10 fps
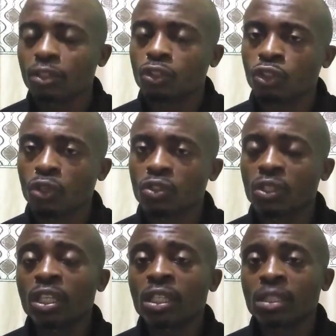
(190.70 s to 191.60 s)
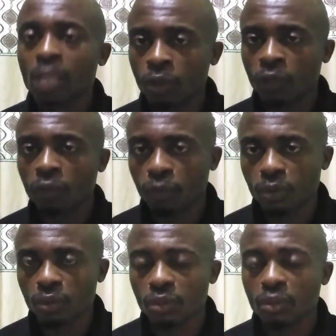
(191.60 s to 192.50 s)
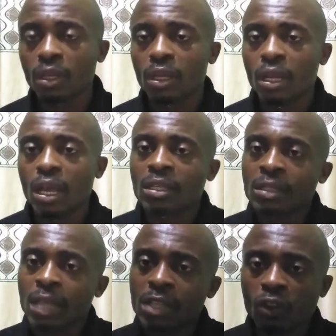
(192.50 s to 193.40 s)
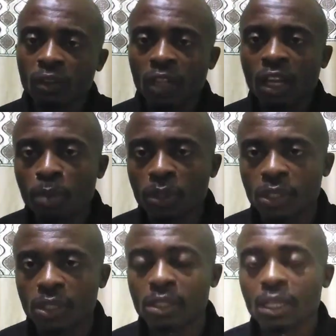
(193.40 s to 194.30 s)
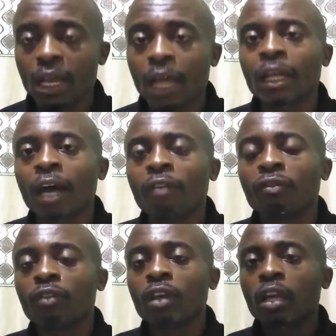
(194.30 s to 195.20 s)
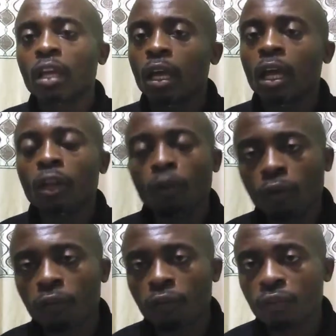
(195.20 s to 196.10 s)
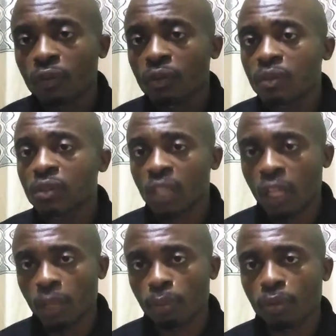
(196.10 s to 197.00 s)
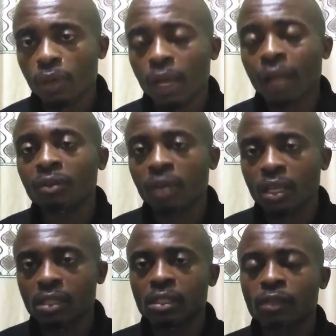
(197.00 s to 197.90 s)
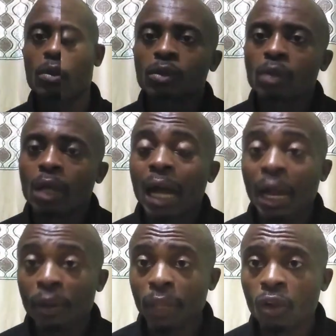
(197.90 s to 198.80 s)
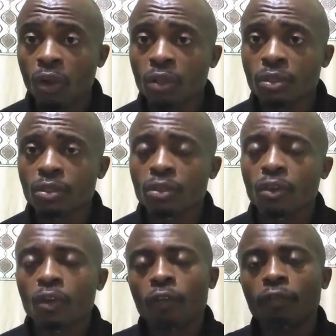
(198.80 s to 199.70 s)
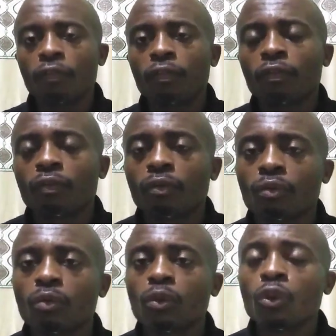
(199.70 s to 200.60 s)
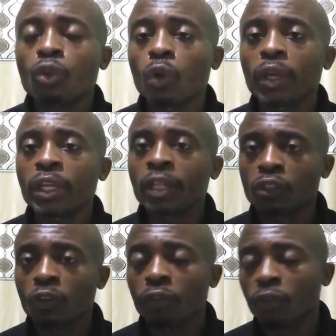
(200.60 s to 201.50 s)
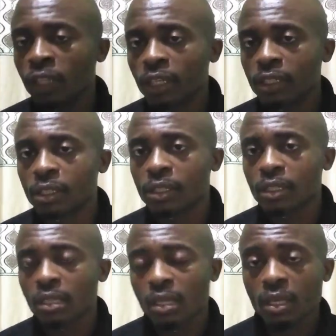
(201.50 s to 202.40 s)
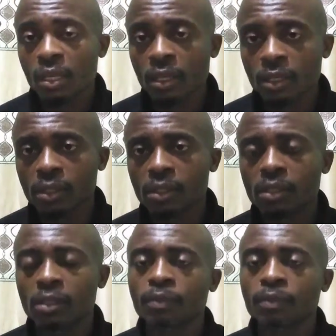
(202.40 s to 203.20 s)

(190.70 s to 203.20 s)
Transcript: Just eat healthy food, exercise on daily basis, and have enough sleep and rest. Another cause of no erection for days is